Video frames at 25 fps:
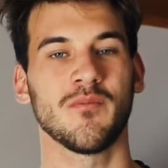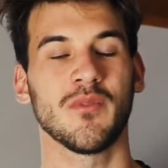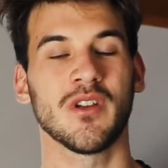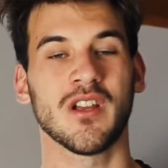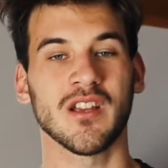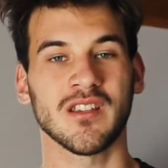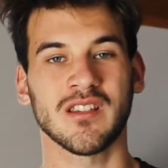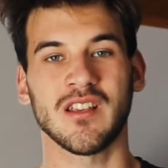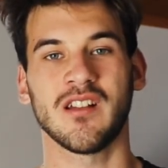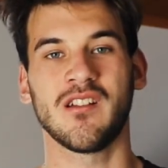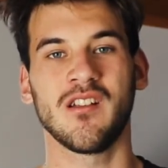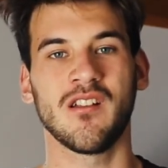
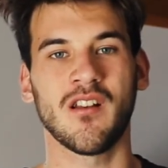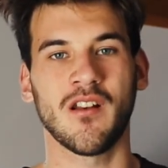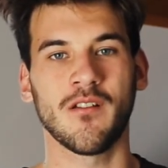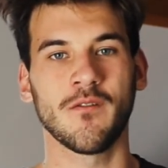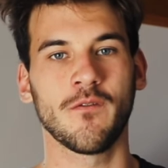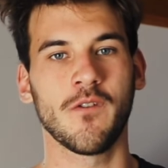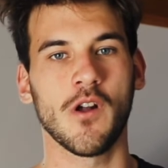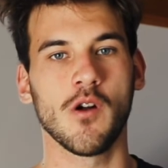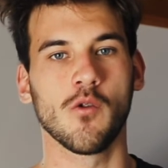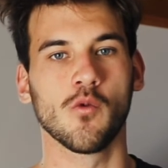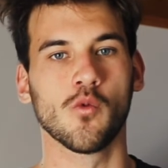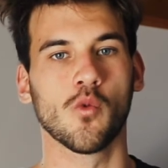because I didn't
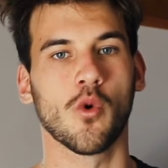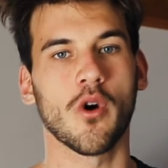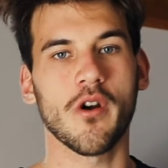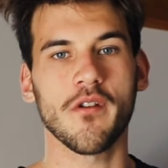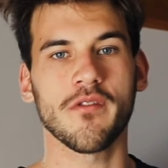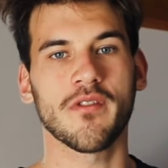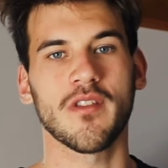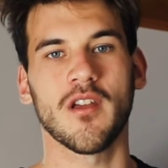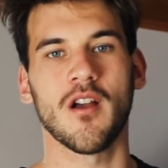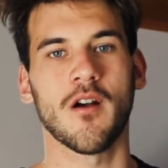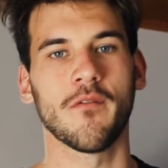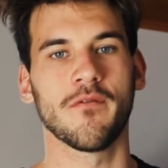feel
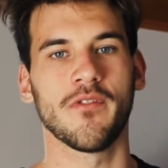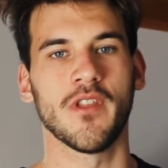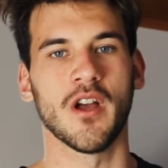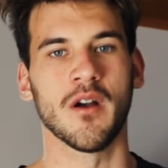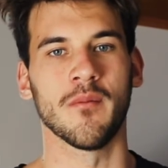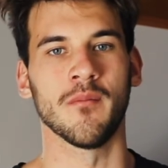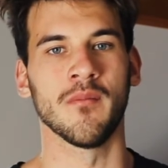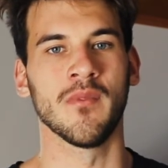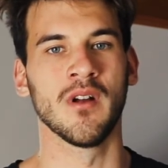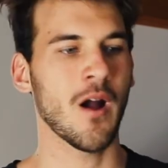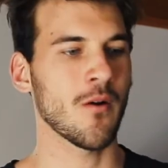worthy of them.